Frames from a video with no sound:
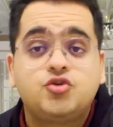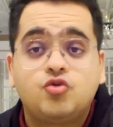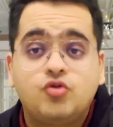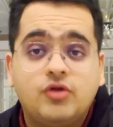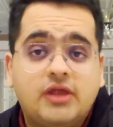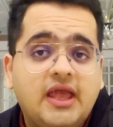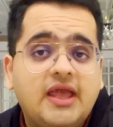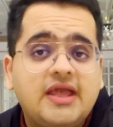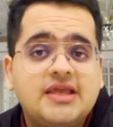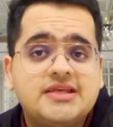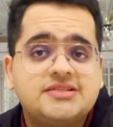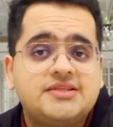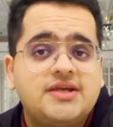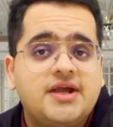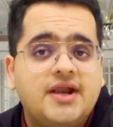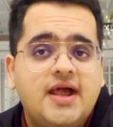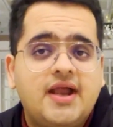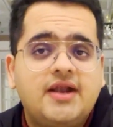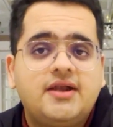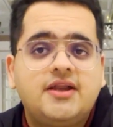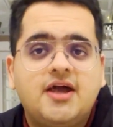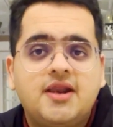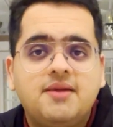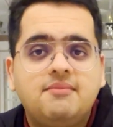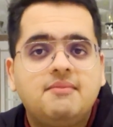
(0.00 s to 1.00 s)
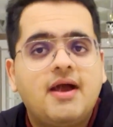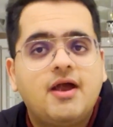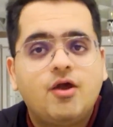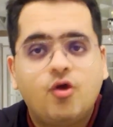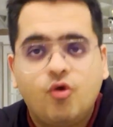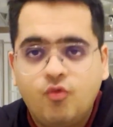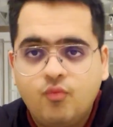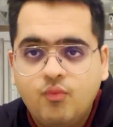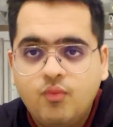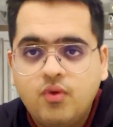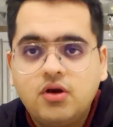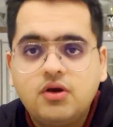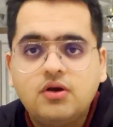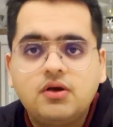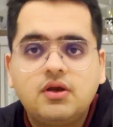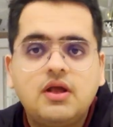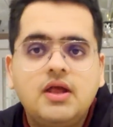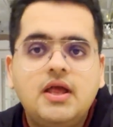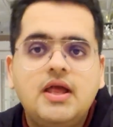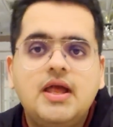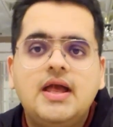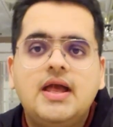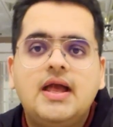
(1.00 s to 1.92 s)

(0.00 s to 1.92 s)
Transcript: showcased that I'd done my homework,